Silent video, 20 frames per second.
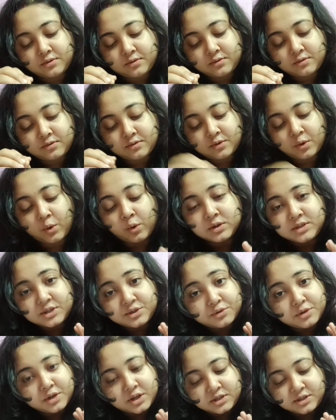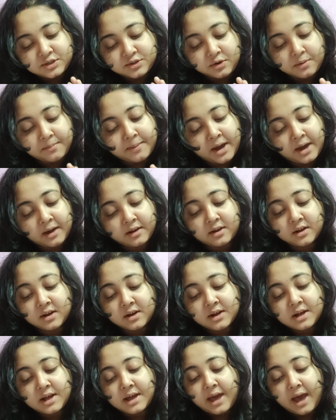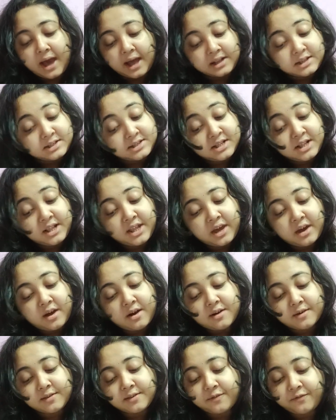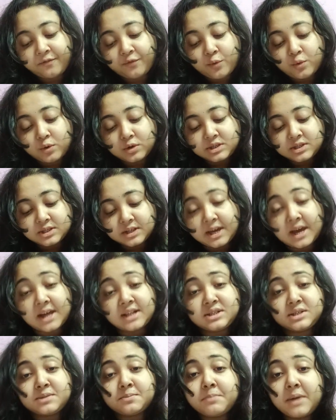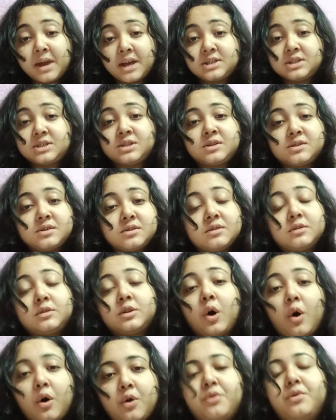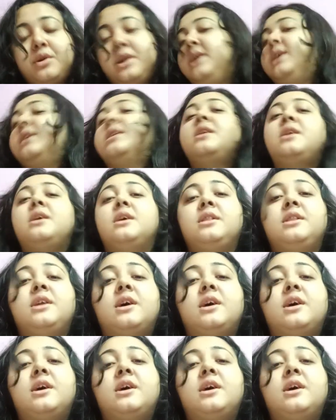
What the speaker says: goes to the stomach, and there the food gets mixed thoroughly. There the